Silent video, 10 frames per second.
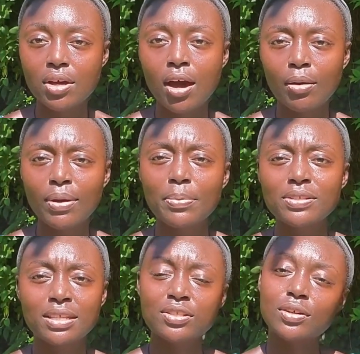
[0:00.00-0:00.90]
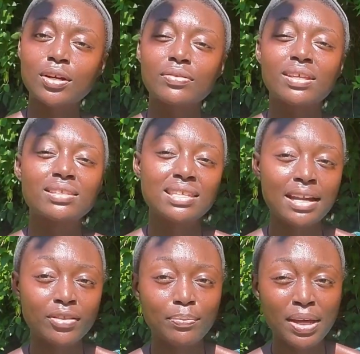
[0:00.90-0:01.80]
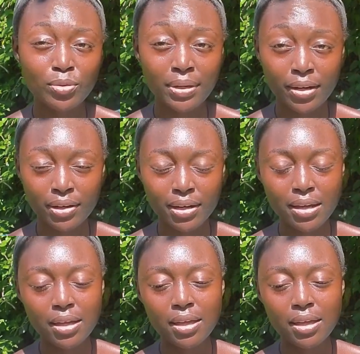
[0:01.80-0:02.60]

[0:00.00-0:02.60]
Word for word: Ta represents earth inside of the Medu Neter.